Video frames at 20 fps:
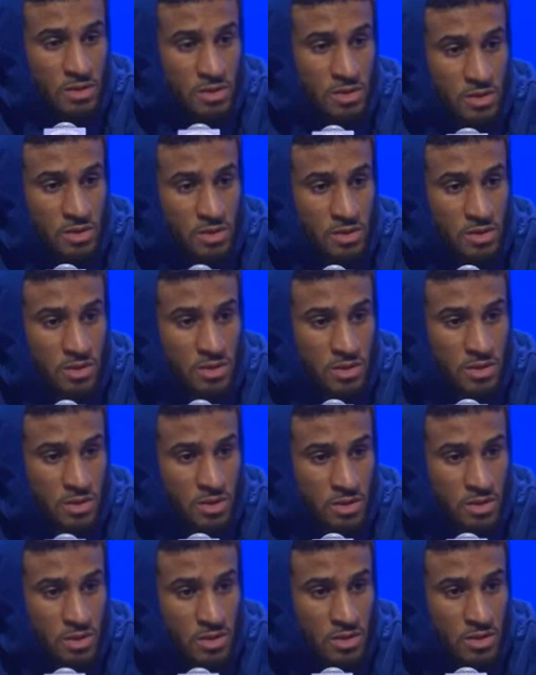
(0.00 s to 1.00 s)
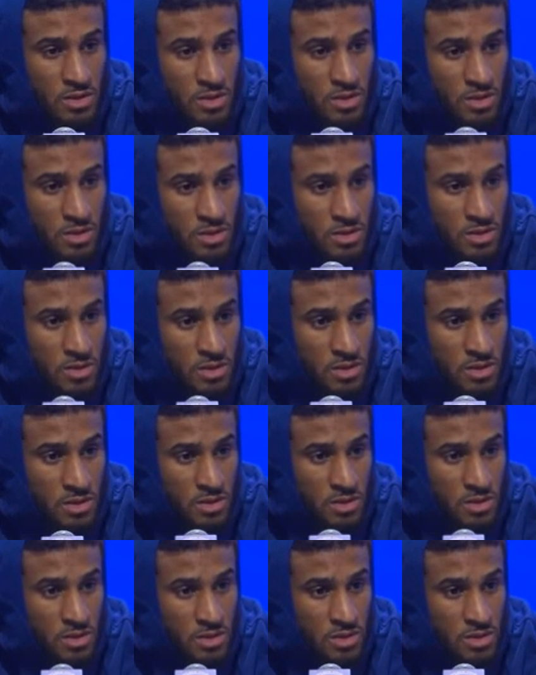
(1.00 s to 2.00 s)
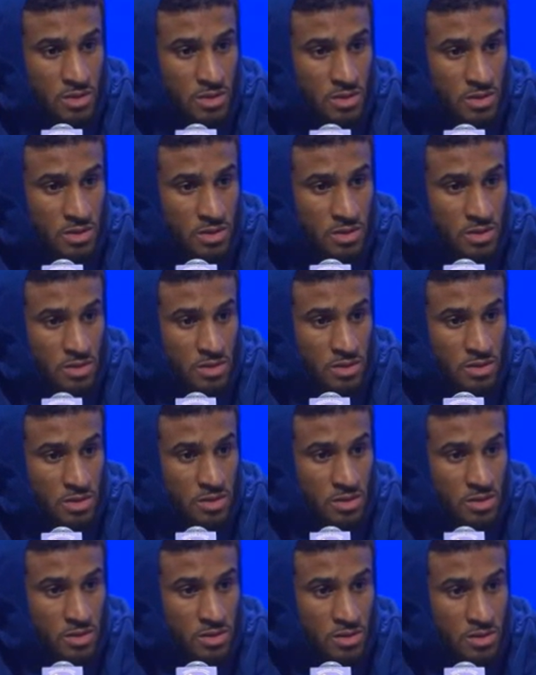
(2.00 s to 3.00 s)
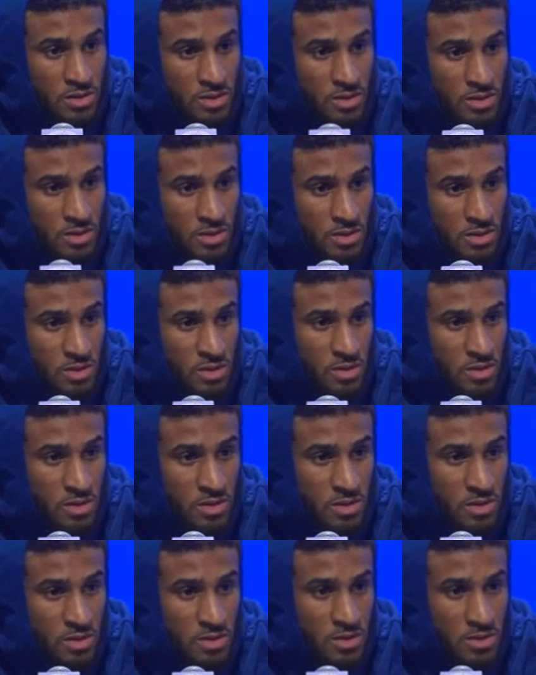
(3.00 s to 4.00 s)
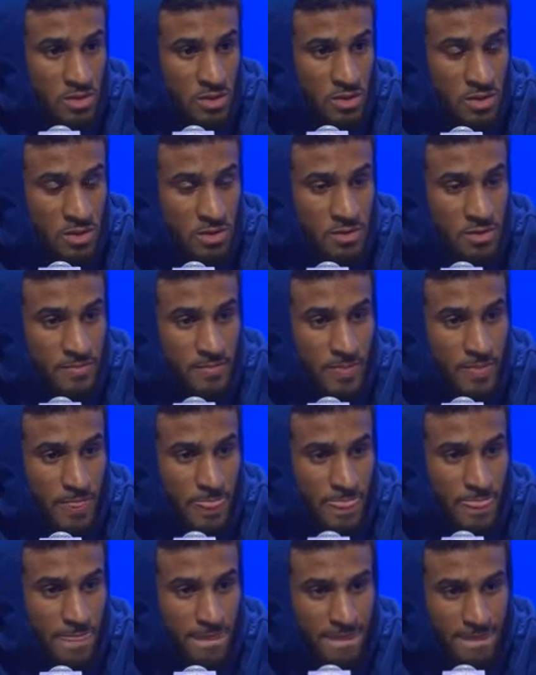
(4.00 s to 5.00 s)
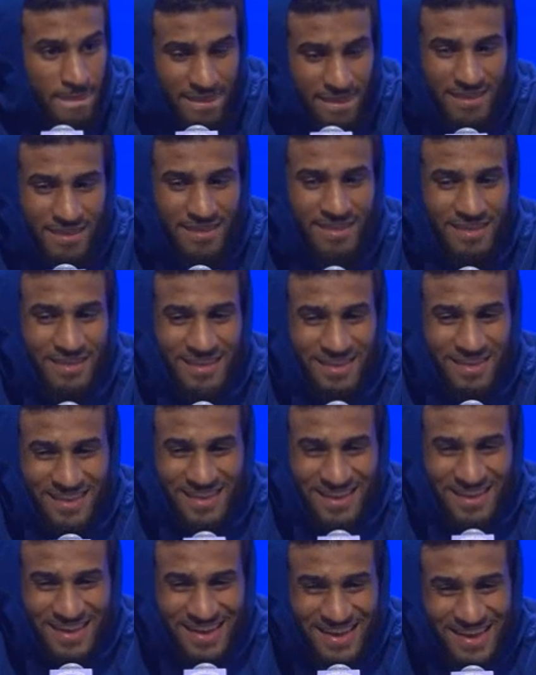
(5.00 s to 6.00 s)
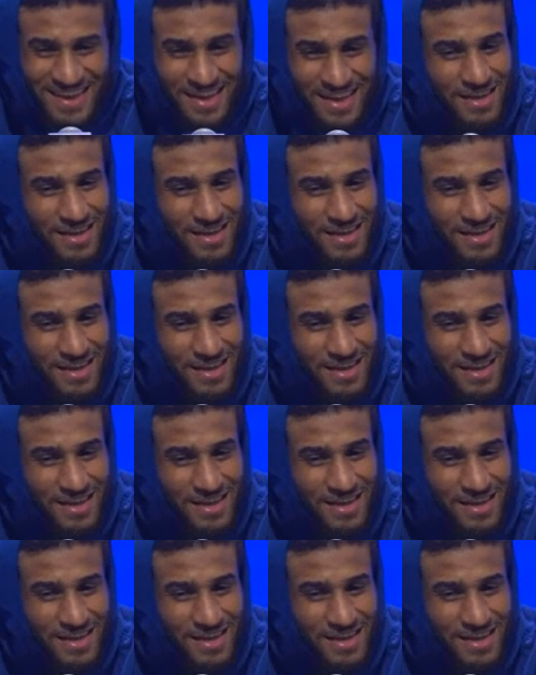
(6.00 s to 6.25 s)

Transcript: Where does that uh, dunk you had in the first half rank on your personal uh, list?